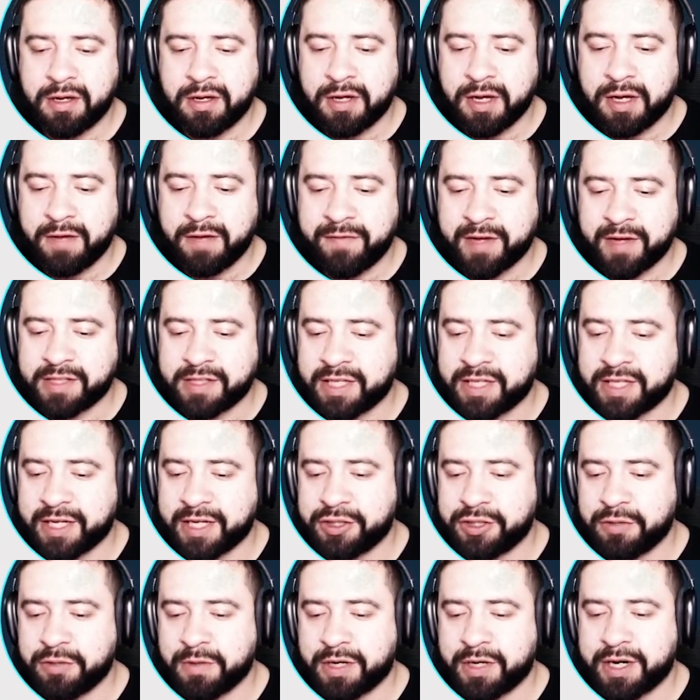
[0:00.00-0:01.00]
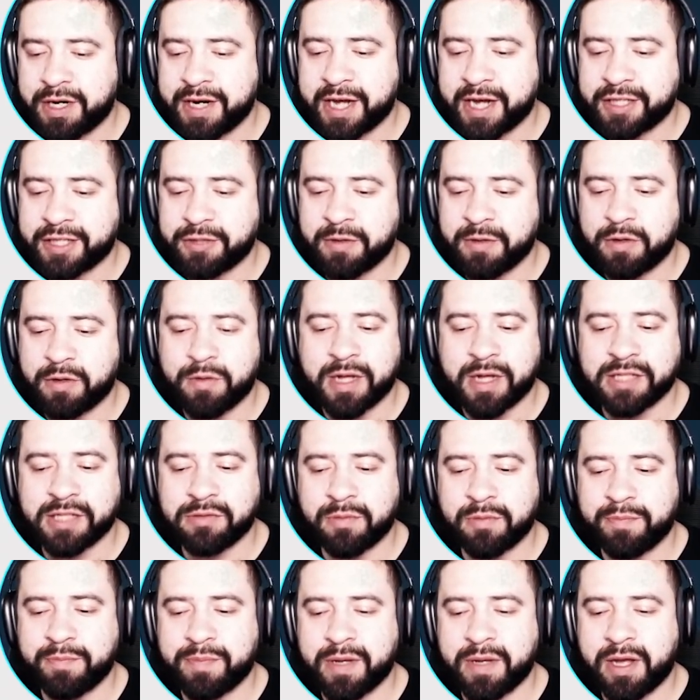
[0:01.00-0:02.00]
Fixed issue where connection requests
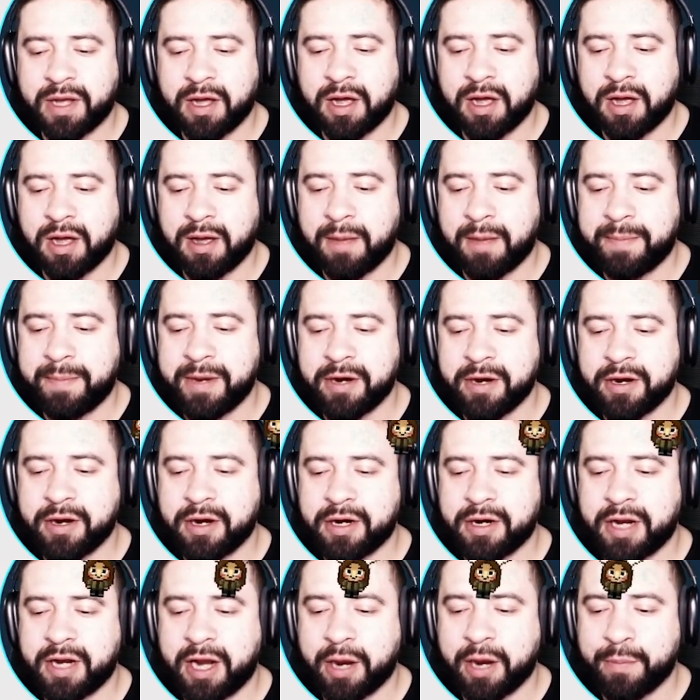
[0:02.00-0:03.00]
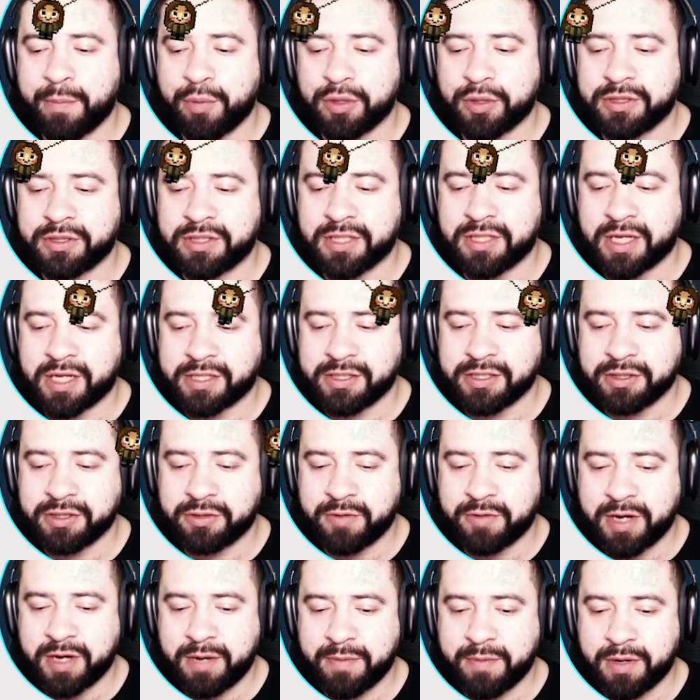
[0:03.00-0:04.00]
appeared on the airport selection
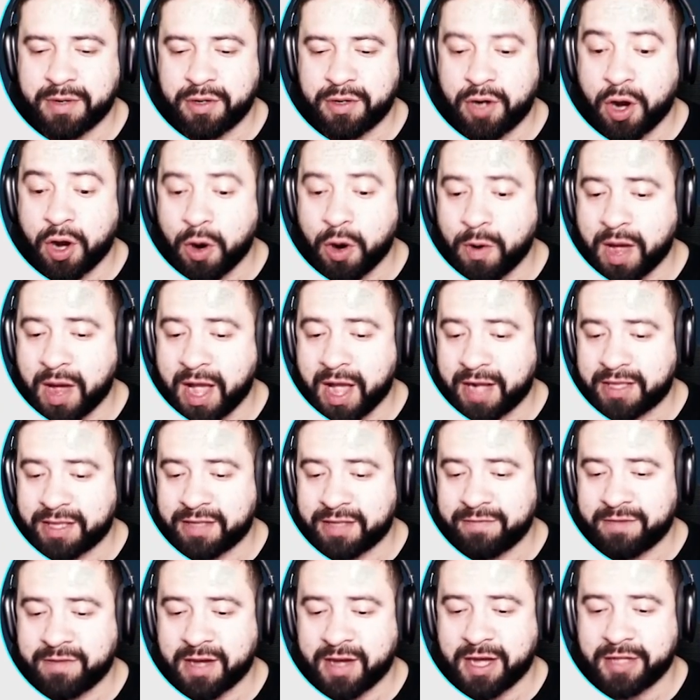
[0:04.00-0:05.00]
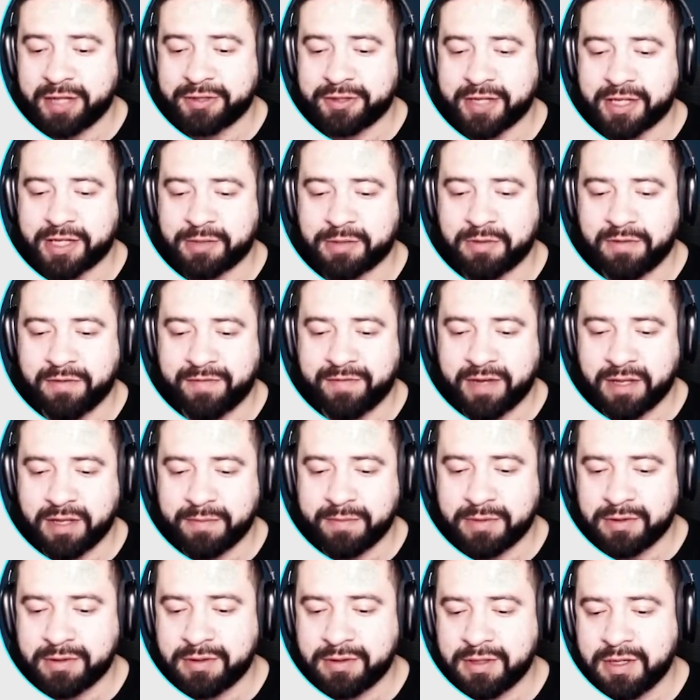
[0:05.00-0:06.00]
screen, but no active contracts were
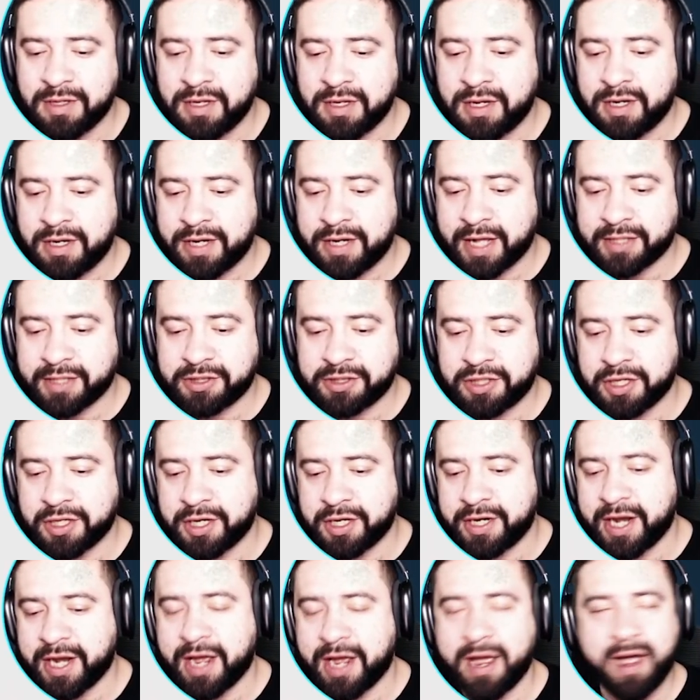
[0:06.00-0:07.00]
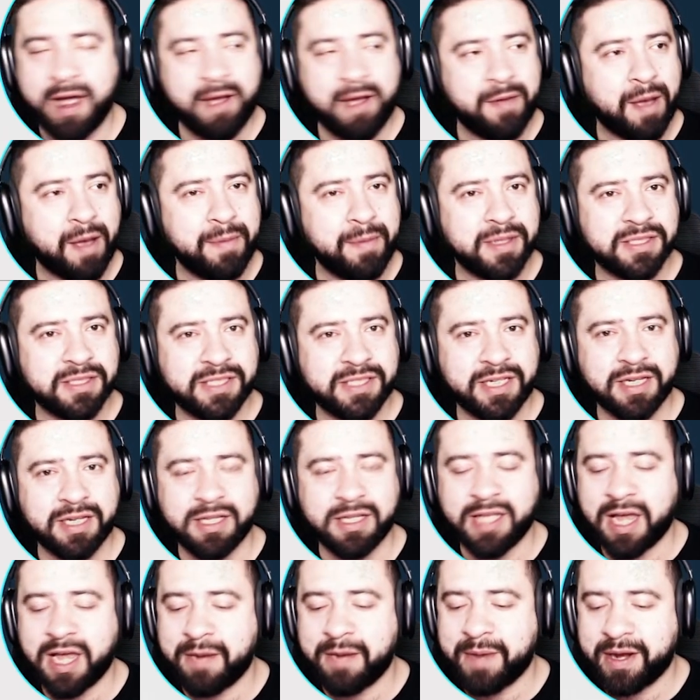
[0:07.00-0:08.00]
available. That's good. Yeah, I've been seeing a
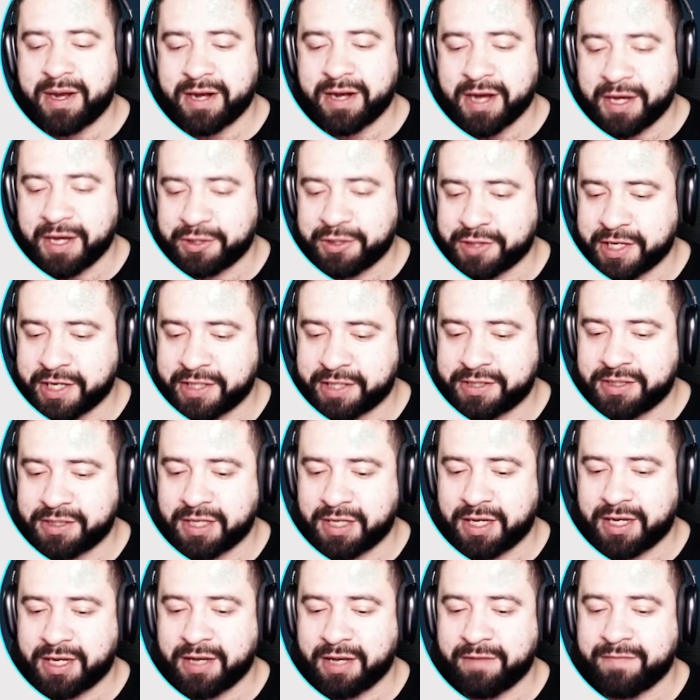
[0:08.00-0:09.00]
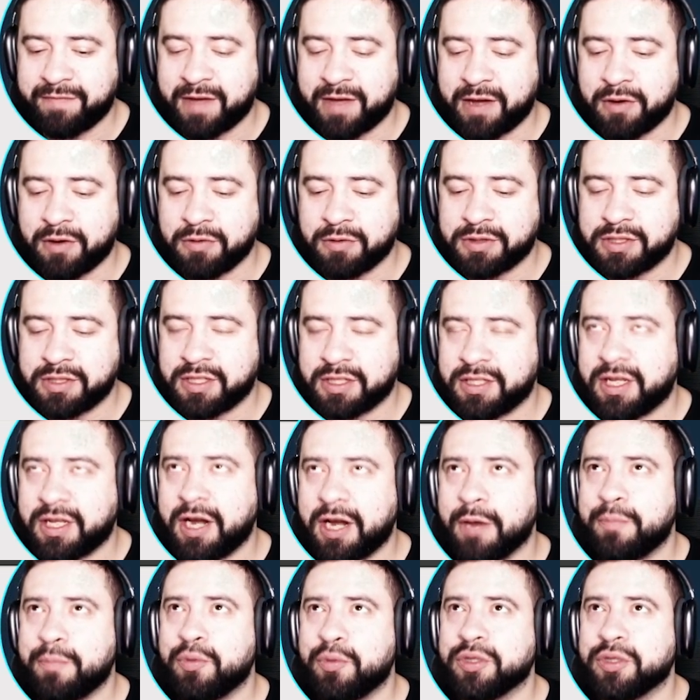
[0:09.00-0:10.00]
lot of my contracts. Like if I go to the airport